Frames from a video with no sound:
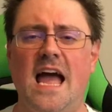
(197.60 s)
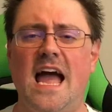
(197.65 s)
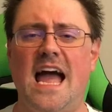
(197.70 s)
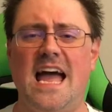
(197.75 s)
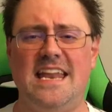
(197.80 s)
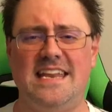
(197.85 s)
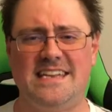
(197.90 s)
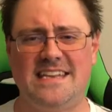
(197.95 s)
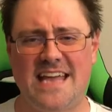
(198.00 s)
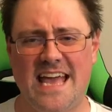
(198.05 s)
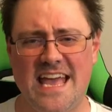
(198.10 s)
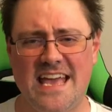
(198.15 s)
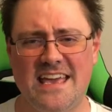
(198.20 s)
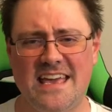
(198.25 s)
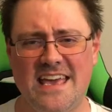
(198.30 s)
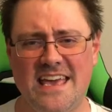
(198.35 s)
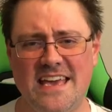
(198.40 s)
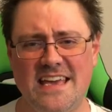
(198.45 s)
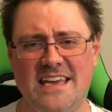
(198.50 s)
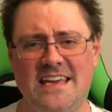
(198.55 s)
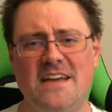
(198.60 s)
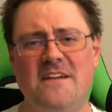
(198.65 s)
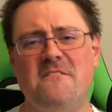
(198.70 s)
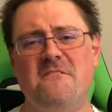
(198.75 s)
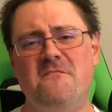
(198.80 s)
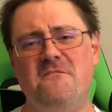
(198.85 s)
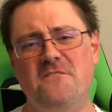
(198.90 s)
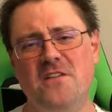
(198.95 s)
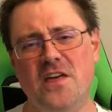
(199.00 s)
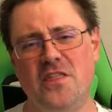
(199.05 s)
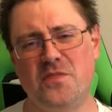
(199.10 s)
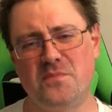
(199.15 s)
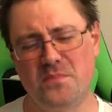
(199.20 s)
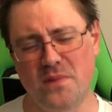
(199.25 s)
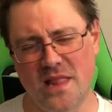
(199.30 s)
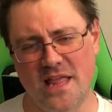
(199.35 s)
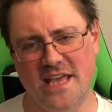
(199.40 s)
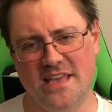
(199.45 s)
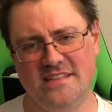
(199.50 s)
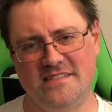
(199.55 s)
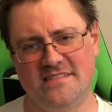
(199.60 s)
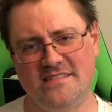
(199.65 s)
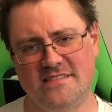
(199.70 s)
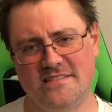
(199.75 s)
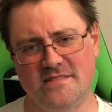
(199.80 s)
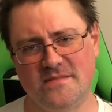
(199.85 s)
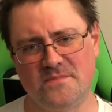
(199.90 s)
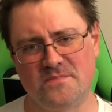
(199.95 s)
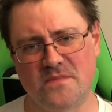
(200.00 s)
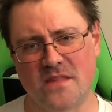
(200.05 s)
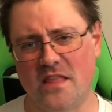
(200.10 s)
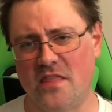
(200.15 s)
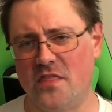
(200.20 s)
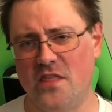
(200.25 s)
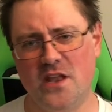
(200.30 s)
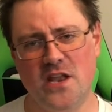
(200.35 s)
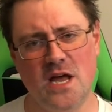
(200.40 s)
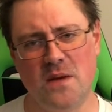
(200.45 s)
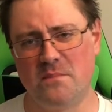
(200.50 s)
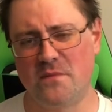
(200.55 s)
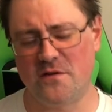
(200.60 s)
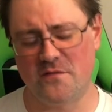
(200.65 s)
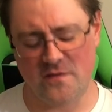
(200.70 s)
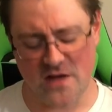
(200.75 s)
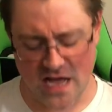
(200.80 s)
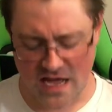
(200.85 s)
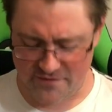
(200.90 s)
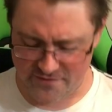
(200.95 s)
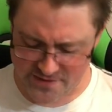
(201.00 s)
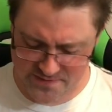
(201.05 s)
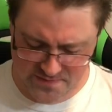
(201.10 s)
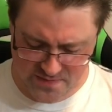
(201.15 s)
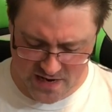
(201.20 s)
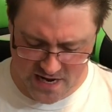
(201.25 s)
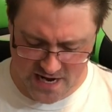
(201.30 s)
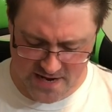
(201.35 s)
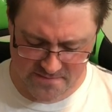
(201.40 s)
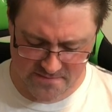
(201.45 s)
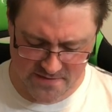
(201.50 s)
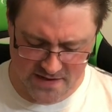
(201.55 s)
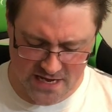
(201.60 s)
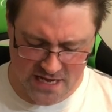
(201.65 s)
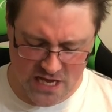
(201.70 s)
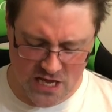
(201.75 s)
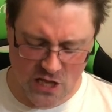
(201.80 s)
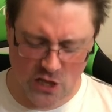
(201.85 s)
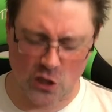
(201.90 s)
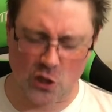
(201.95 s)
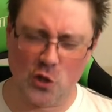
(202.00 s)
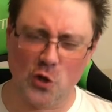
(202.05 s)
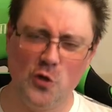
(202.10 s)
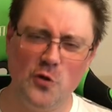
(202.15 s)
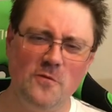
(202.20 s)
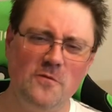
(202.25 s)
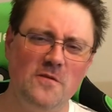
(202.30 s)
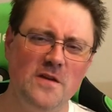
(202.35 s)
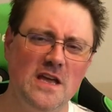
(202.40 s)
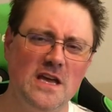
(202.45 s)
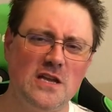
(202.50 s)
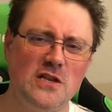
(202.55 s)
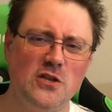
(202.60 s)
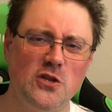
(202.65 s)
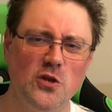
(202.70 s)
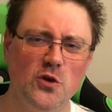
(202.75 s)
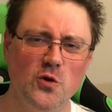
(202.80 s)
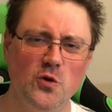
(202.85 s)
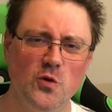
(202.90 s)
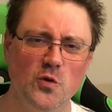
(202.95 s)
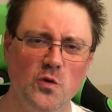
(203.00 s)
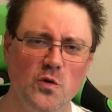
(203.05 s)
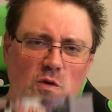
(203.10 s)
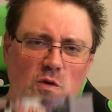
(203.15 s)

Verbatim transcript: And taking fifth place, the number five spot, Lufia 2